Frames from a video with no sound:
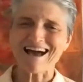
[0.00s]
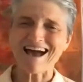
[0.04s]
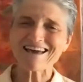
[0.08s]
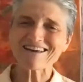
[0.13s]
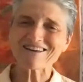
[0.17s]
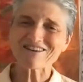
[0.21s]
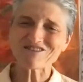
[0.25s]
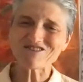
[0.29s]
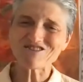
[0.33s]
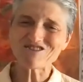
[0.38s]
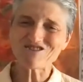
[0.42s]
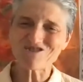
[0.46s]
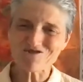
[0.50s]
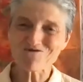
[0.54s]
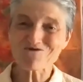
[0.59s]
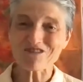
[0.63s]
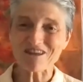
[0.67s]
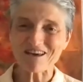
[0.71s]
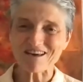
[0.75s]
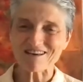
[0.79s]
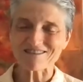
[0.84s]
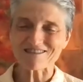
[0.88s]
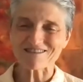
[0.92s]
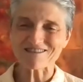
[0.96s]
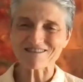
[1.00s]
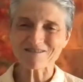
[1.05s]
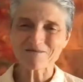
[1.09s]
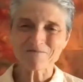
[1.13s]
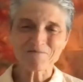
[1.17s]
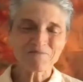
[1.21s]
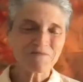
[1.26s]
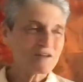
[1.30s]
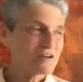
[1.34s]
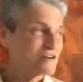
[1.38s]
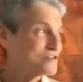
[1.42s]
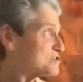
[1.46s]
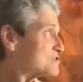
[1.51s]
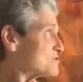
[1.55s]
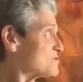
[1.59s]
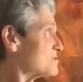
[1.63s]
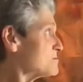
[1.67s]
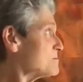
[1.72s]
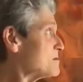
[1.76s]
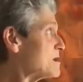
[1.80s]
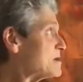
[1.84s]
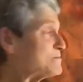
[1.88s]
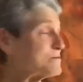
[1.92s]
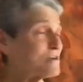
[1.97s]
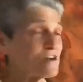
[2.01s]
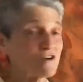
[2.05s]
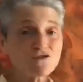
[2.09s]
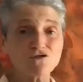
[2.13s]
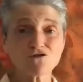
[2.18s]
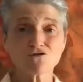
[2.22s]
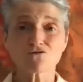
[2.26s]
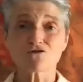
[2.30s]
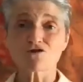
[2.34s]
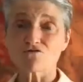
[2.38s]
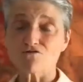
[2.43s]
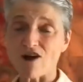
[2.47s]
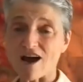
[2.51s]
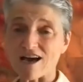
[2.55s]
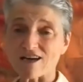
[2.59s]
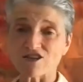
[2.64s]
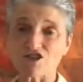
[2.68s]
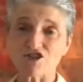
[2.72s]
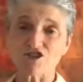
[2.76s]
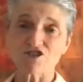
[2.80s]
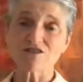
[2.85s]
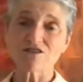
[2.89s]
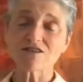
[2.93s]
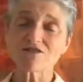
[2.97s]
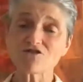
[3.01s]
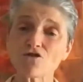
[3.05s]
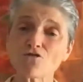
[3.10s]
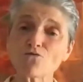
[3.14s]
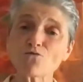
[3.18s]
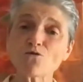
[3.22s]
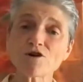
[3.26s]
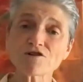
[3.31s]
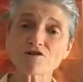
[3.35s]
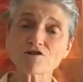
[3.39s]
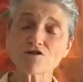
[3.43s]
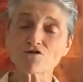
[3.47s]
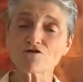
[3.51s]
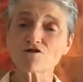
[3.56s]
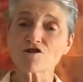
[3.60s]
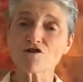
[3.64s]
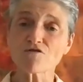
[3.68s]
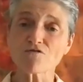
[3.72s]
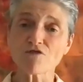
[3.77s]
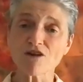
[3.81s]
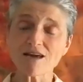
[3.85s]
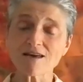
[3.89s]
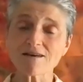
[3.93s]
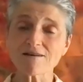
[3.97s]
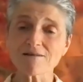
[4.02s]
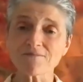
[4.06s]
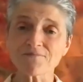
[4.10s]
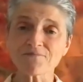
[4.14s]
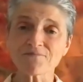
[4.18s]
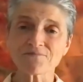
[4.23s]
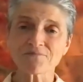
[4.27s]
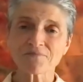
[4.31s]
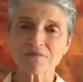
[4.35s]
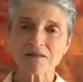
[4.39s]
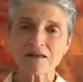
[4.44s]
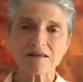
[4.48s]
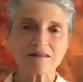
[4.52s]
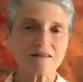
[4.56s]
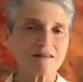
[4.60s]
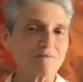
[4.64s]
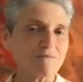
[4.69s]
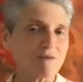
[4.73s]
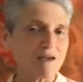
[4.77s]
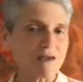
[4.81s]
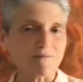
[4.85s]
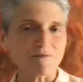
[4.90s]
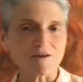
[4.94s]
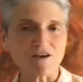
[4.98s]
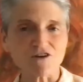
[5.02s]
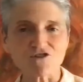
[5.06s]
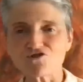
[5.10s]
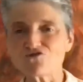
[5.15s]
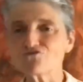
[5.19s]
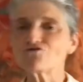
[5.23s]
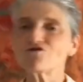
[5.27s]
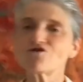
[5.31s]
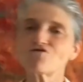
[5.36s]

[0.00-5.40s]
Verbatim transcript: I can do this. So there may be a new direction in your work or career. There may be a new